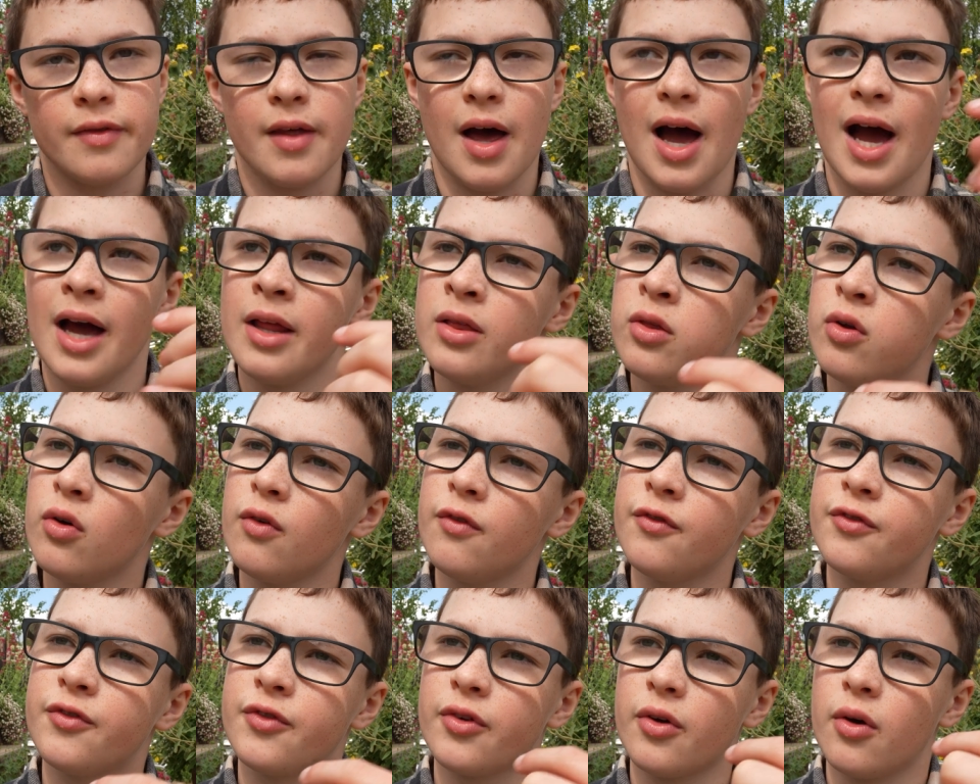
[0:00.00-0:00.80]
I
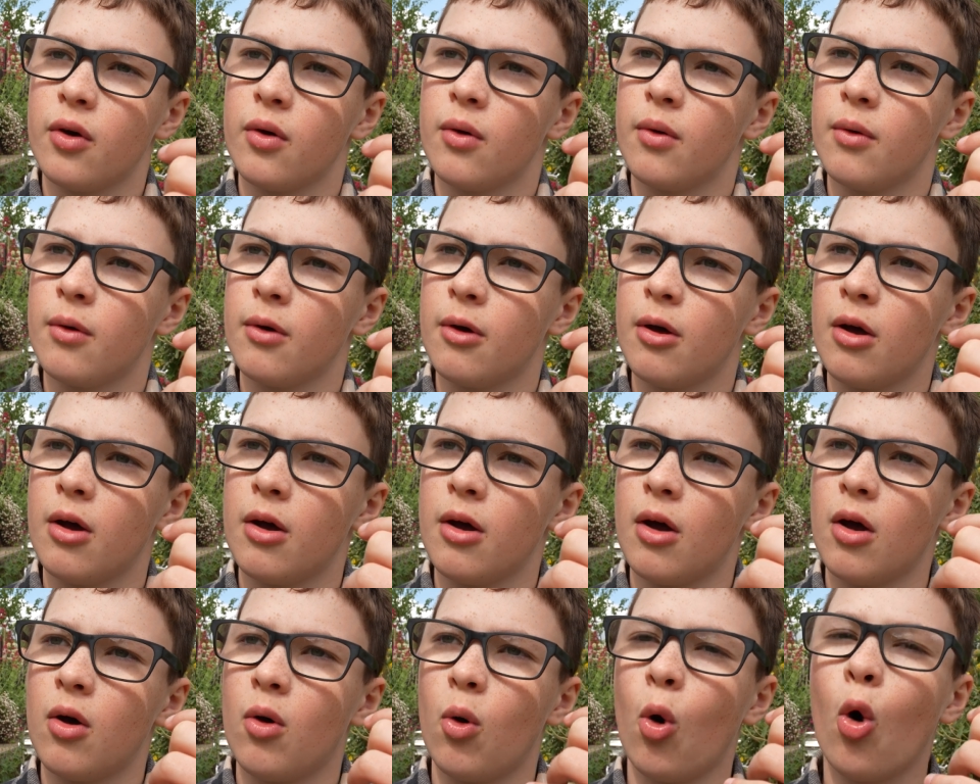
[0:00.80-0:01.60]
loved
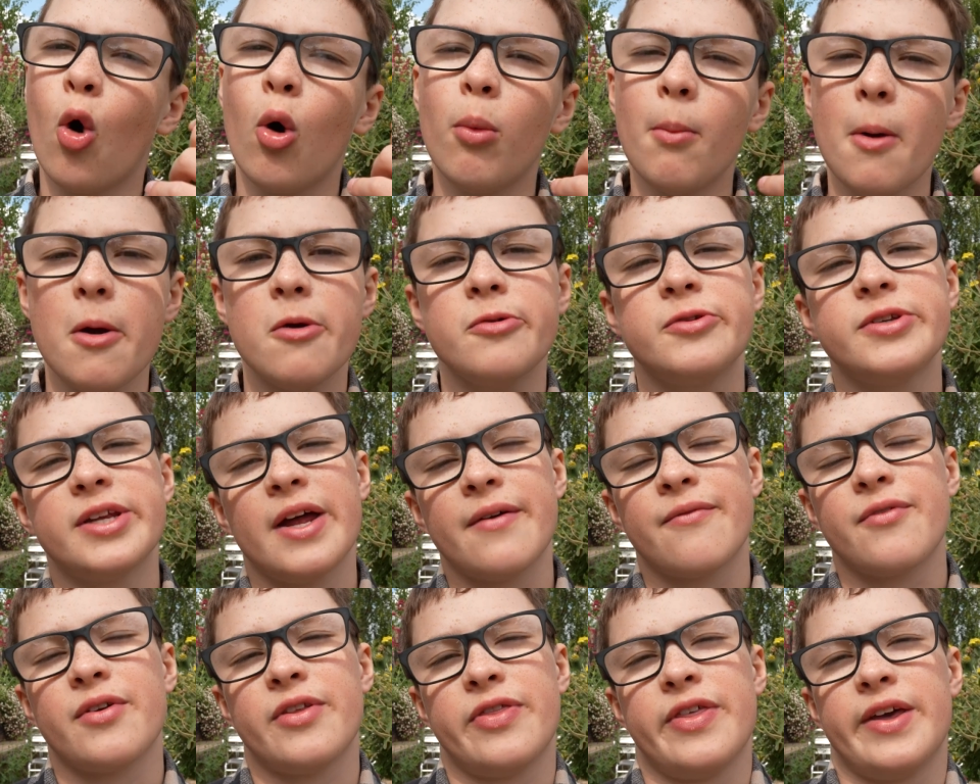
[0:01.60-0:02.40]
almost
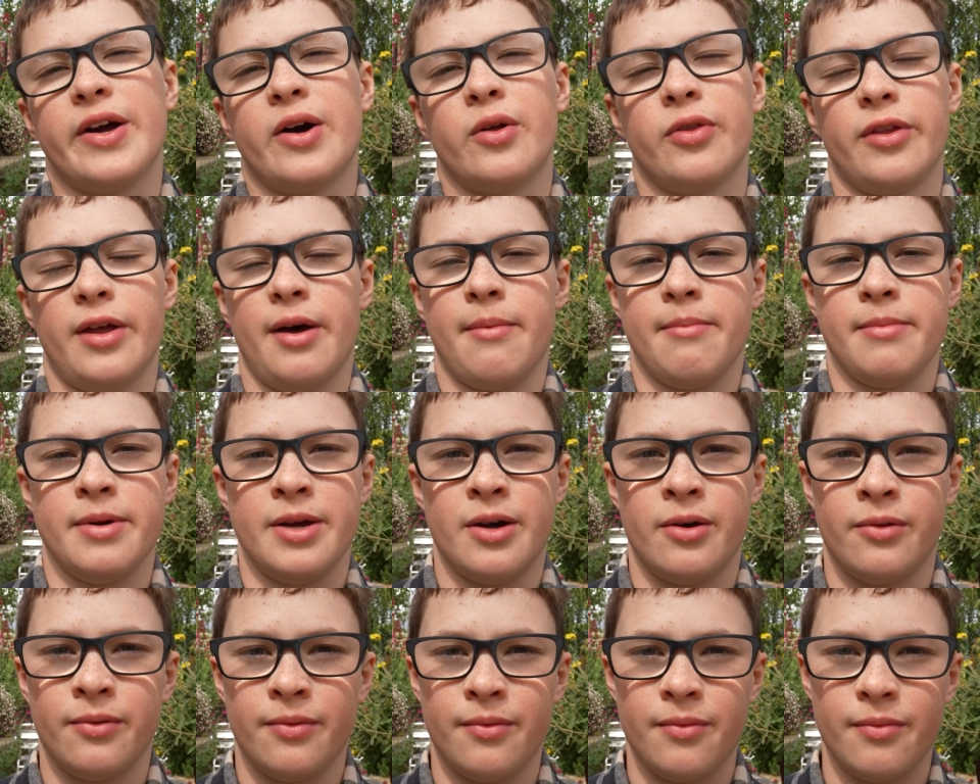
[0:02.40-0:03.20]
everything on that
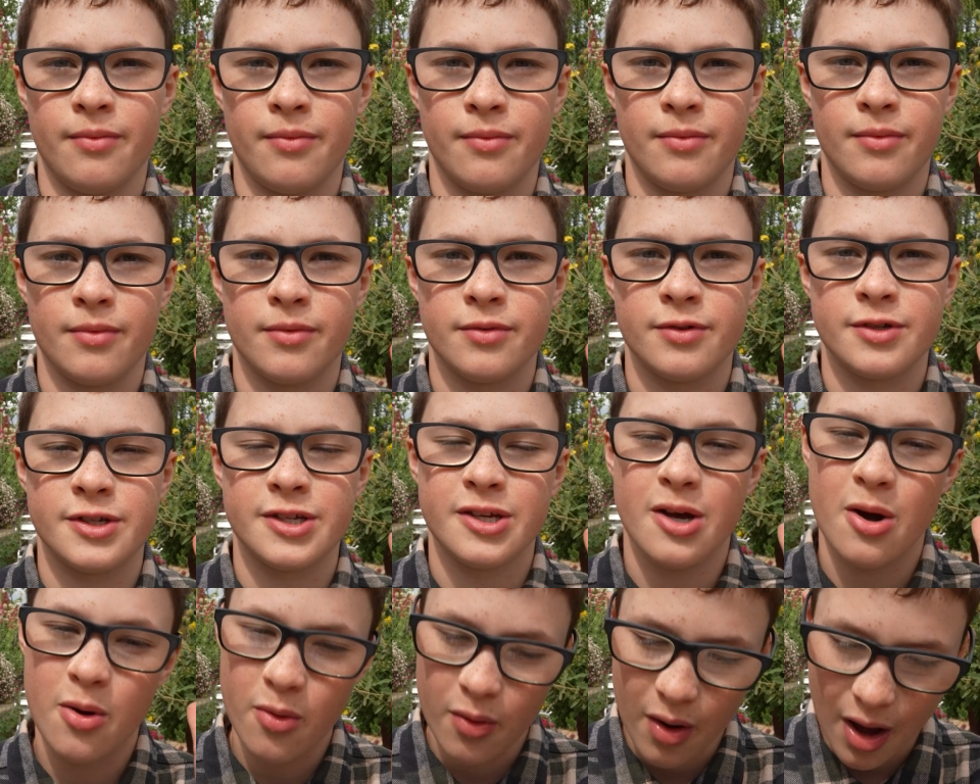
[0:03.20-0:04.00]
meal.
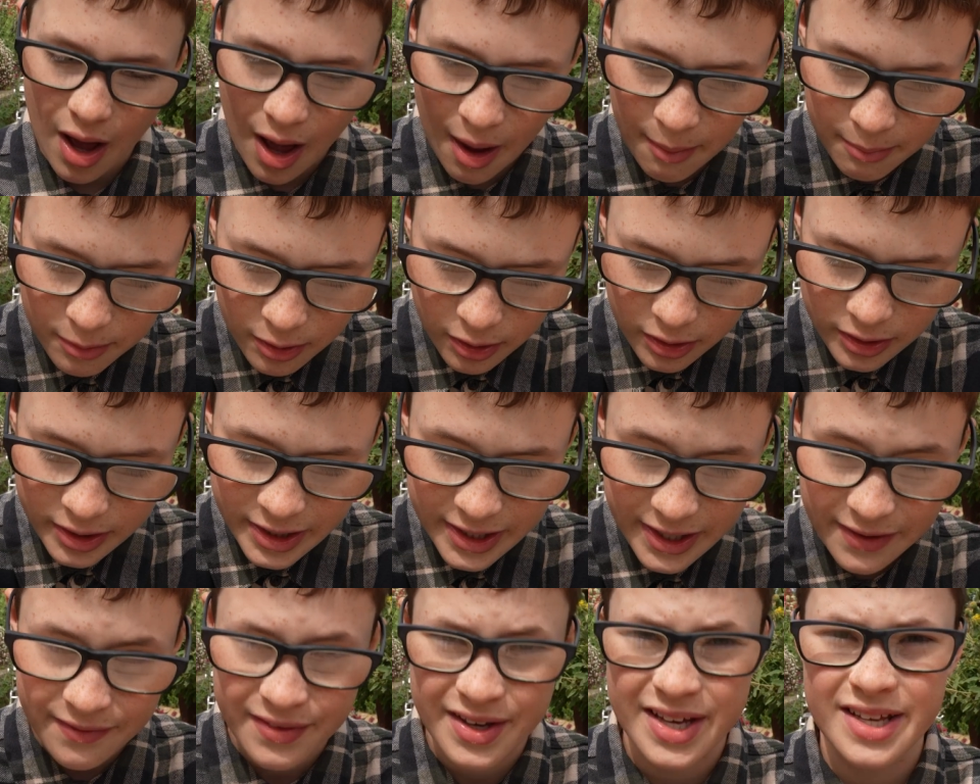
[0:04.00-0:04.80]
So I'm gonna
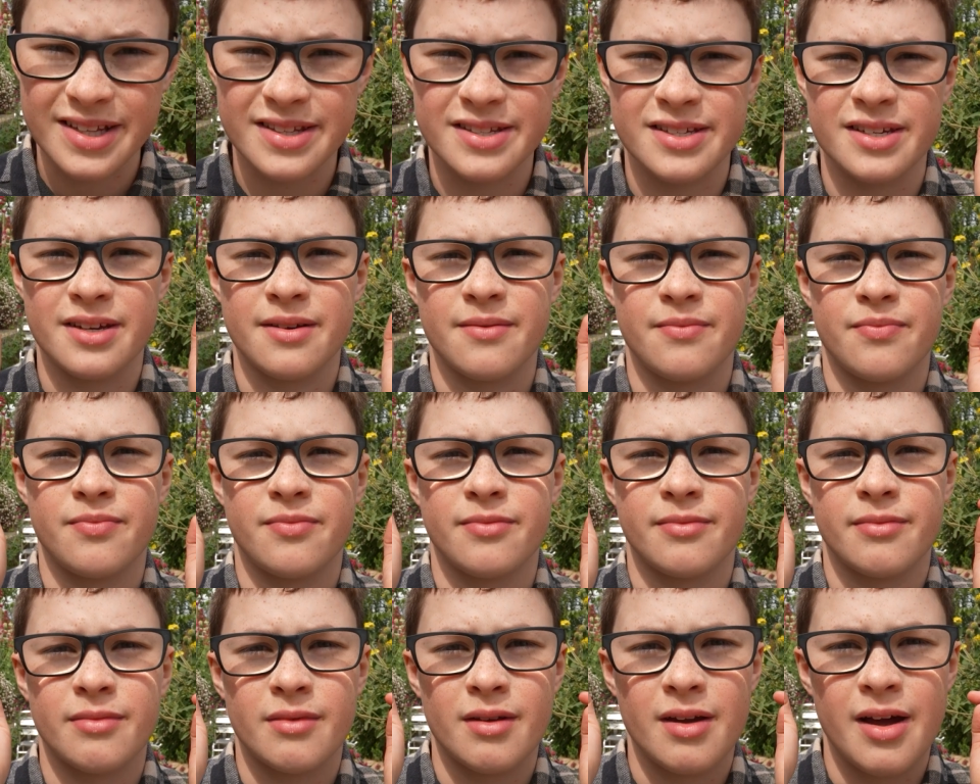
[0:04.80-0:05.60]
give it
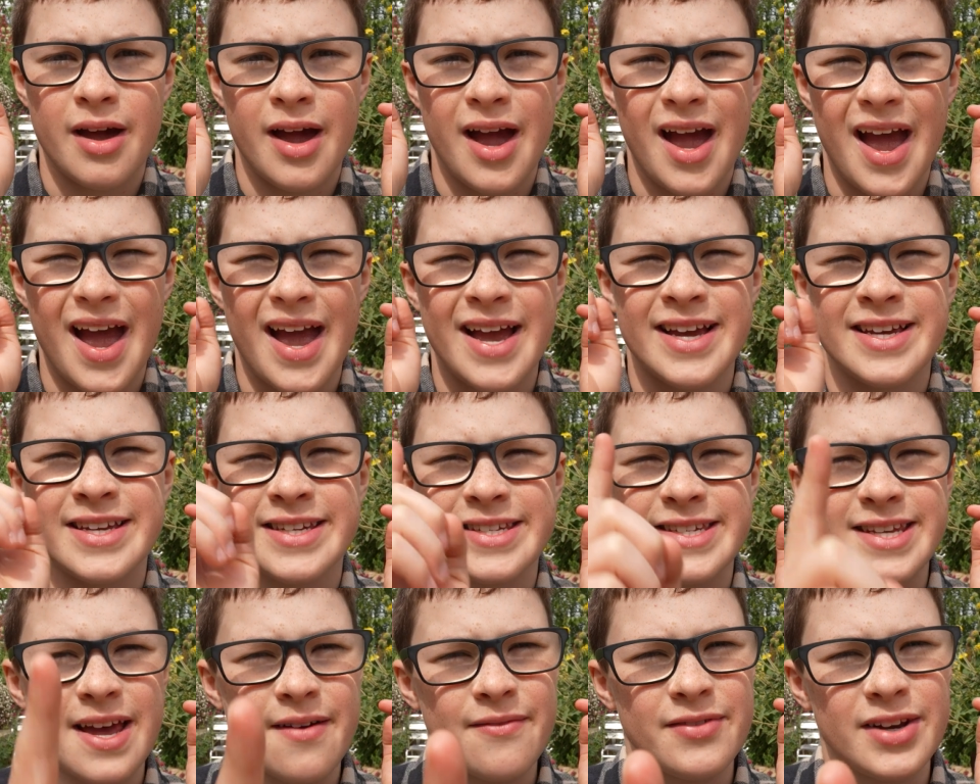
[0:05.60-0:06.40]
a
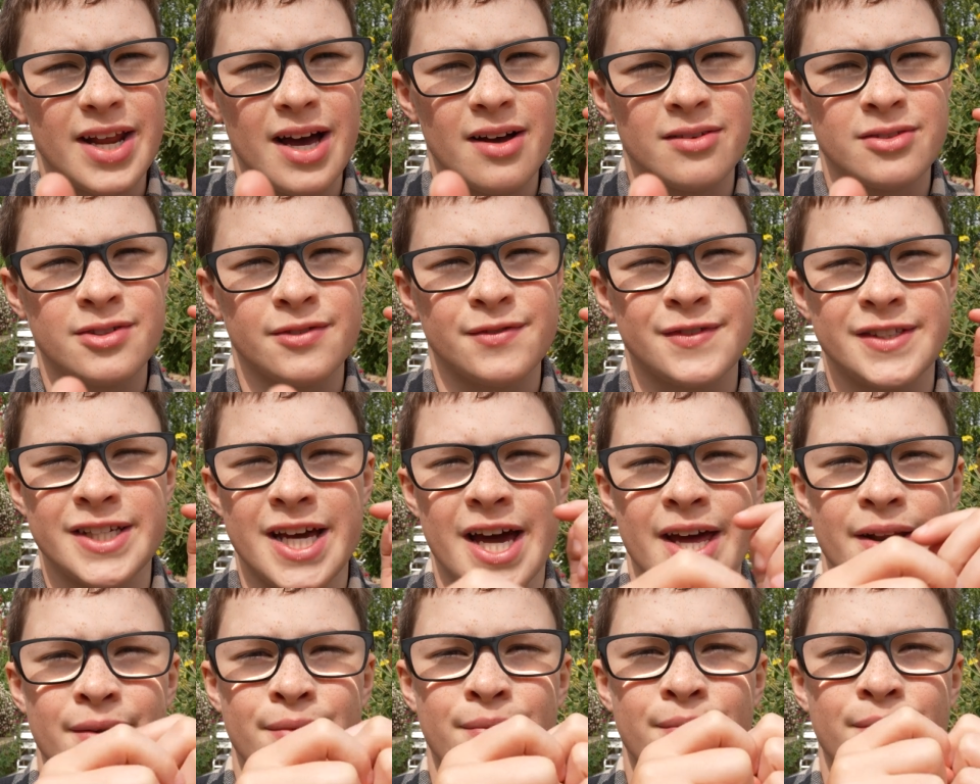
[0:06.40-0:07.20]
7 out of
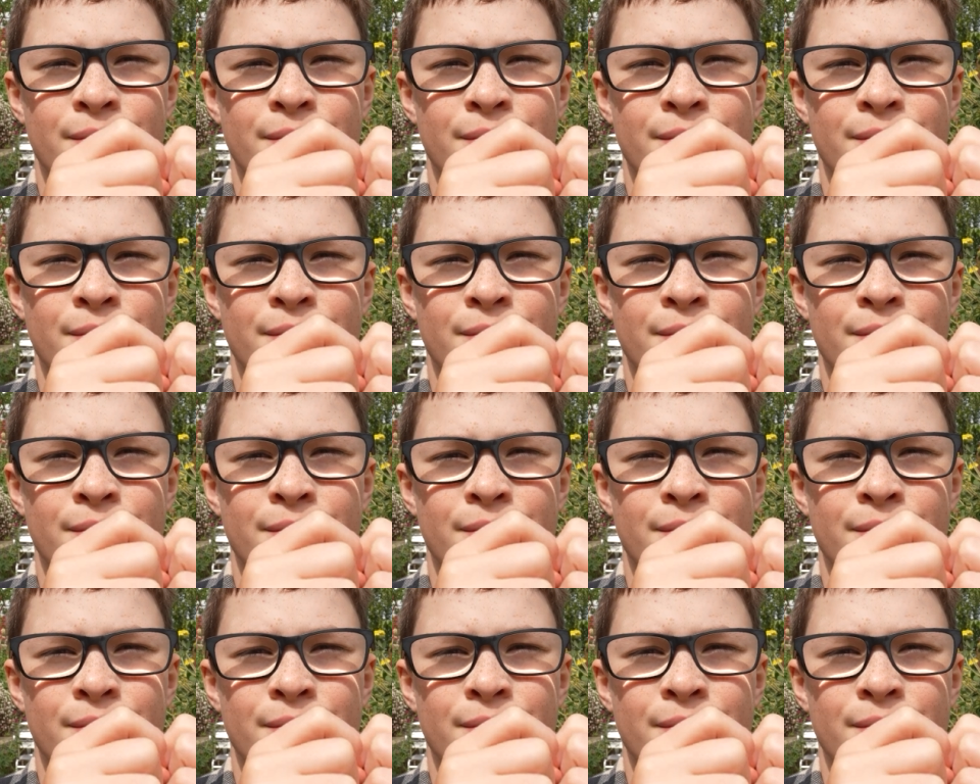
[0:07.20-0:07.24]
10.